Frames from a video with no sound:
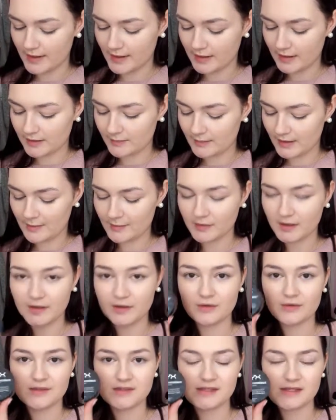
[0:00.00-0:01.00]
I'm going
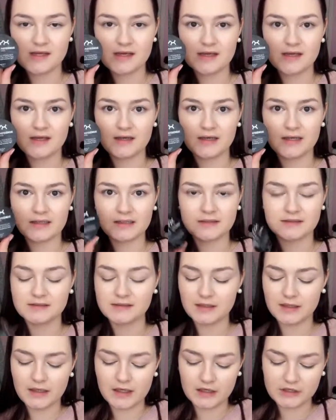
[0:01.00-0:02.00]
to use the
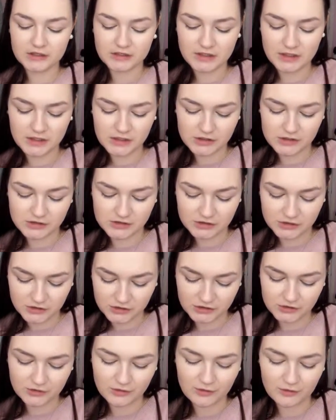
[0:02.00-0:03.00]
NYX HD
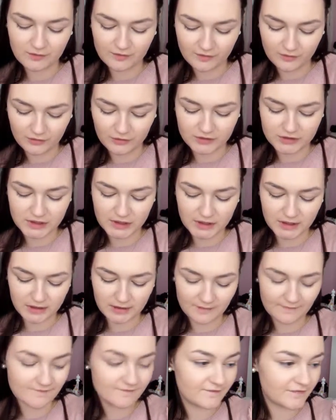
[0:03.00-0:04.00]
Studio Photogenic
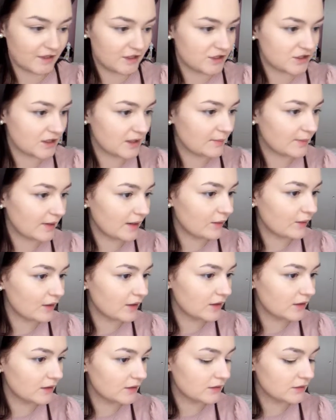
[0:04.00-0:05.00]
Finishing
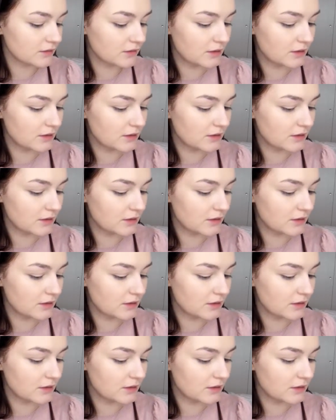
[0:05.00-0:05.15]
Powder.